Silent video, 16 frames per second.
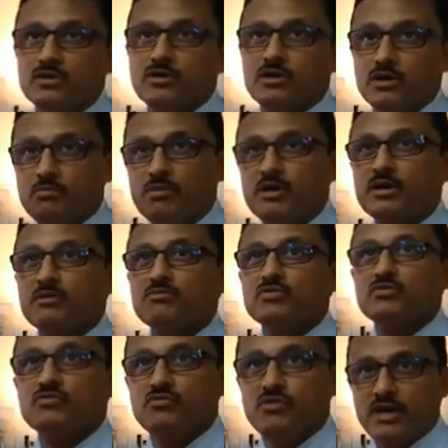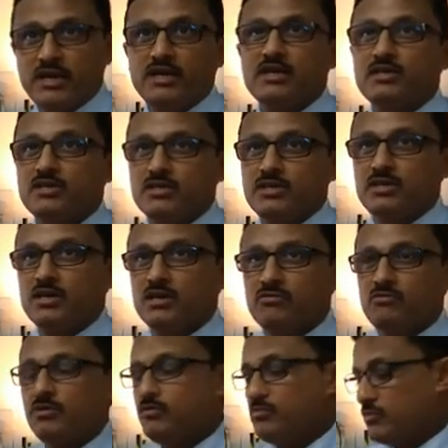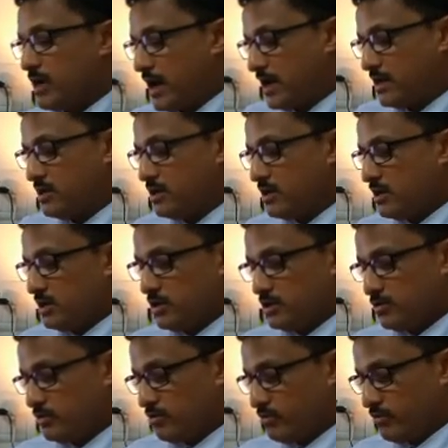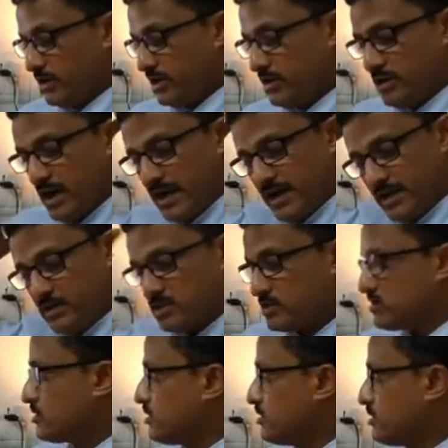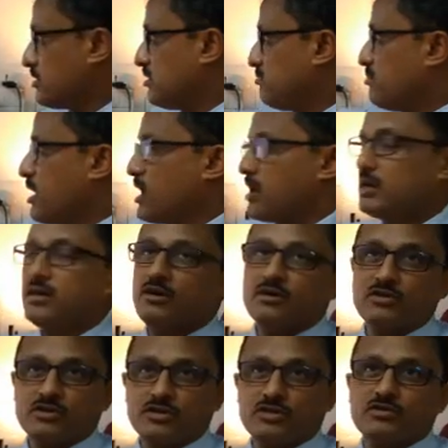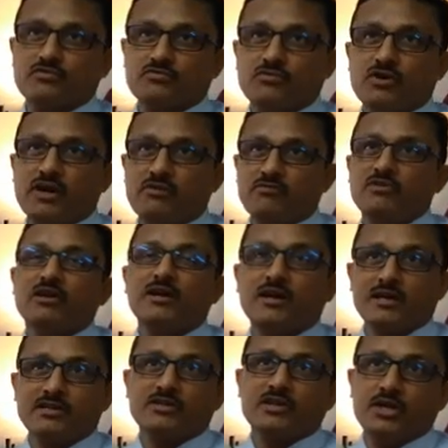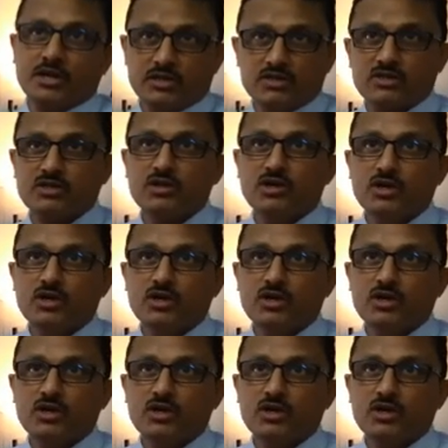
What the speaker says: it becomes very easy, and we've had very nice markers for every little things.